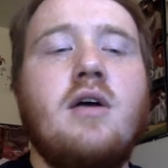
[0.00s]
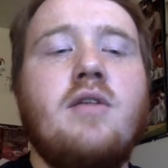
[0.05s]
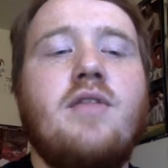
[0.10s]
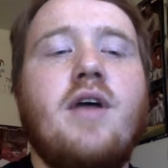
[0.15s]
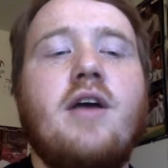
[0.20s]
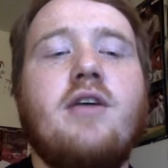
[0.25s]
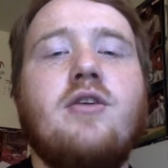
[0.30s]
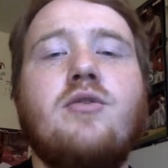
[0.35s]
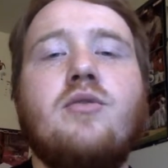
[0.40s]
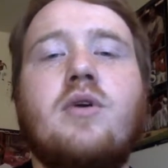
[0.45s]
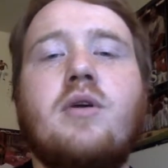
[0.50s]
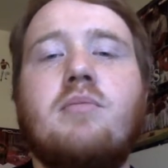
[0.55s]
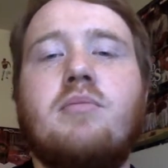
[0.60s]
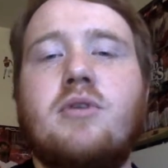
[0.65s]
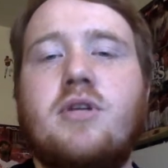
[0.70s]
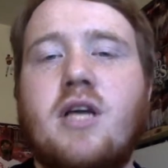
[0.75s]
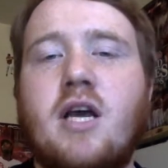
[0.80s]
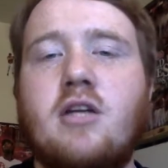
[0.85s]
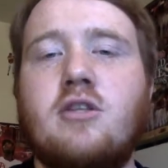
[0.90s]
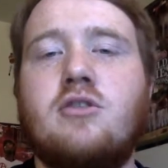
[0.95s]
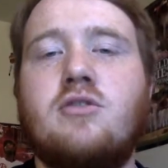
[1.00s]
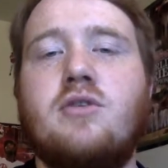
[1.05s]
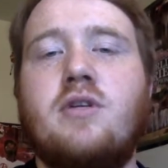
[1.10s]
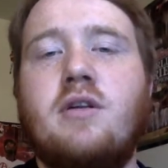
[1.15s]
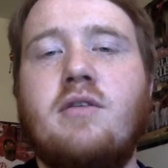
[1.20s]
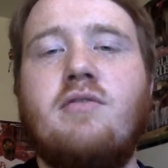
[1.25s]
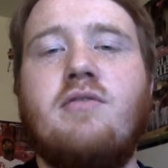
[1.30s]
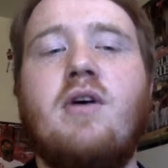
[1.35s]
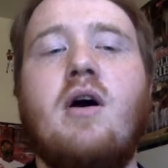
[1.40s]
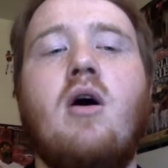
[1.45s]
that you can potentially
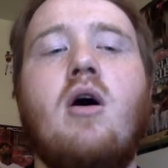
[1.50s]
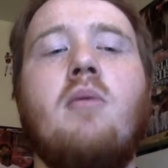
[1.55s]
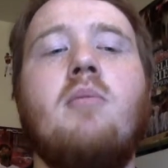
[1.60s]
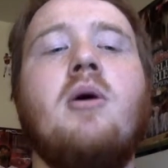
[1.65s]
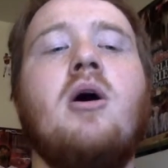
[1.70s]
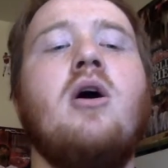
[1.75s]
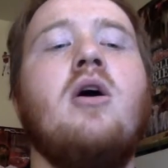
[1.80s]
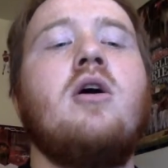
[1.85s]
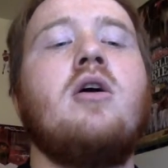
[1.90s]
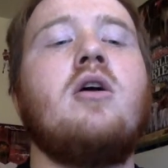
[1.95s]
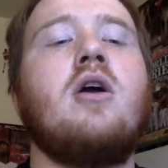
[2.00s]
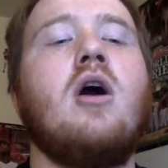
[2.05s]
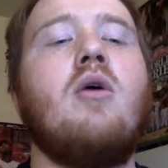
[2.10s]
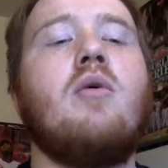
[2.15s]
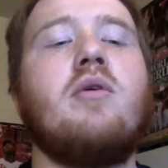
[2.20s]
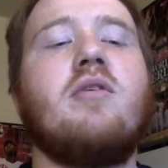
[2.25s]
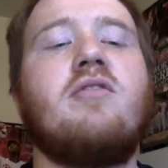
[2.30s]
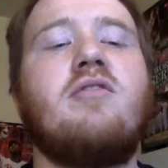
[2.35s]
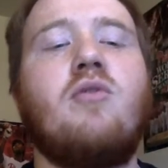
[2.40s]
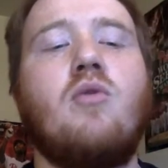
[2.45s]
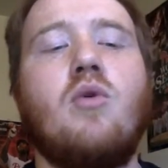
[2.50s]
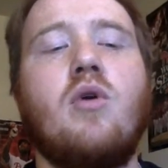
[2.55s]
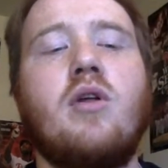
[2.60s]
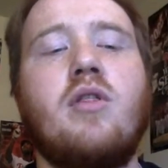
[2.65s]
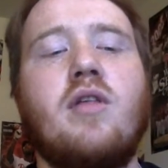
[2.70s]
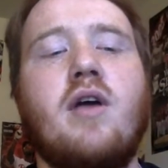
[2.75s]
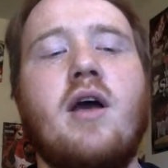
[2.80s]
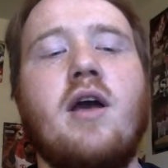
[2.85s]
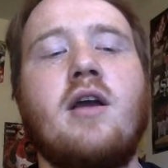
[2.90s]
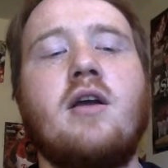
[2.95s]
develop going
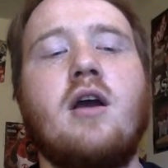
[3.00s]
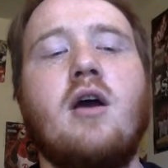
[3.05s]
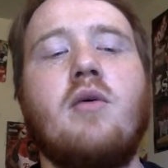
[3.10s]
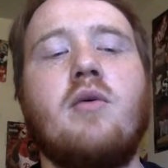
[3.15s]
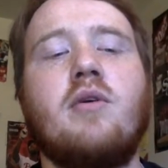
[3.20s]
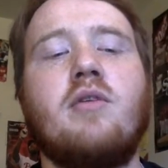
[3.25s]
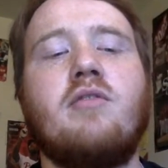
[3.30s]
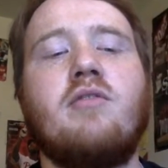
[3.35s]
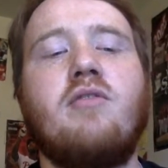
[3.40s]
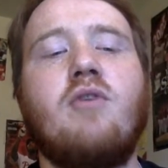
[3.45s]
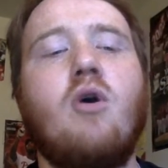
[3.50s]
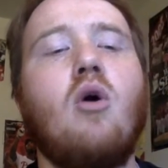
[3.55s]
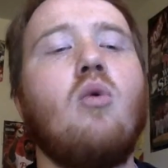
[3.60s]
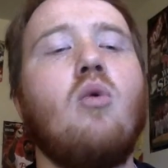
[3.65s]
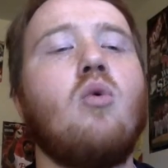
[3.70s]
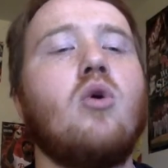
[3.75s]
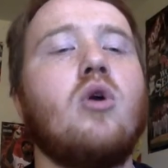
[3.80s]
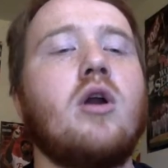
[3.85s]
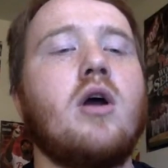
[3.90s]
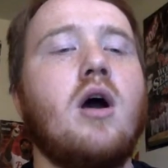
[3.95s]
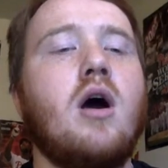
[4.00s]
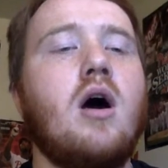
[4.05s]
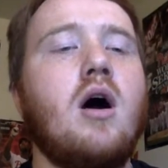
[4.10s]
forth and going forward.